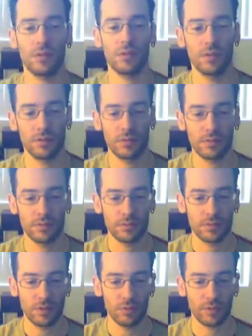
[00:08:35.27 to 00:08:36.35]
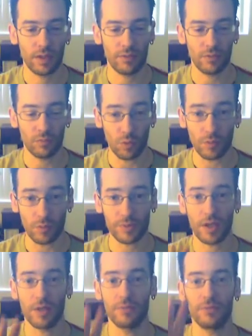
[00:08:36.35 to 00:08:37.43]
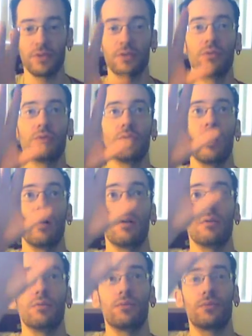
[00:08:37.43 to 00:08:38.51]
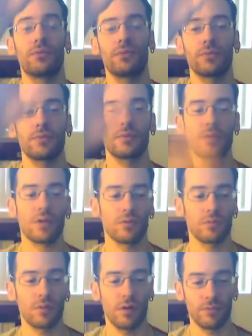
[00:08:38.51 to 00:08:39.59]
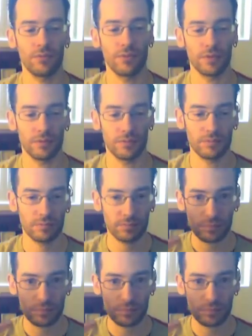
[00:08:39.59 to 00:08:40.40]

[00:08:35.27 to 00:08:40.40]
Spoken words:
of a worm's eye view of the